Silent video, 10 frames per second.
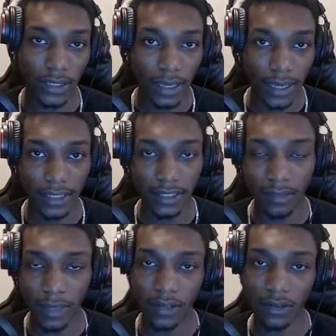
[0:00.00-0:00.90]
get
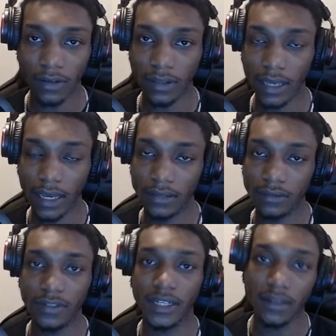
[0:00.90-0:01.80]
depend on the kind
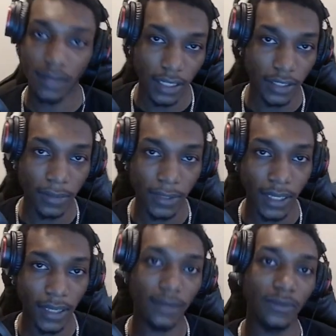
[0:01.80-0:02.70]
of deck that you're
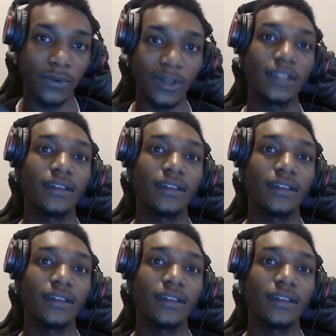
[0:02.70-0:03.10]
playing and what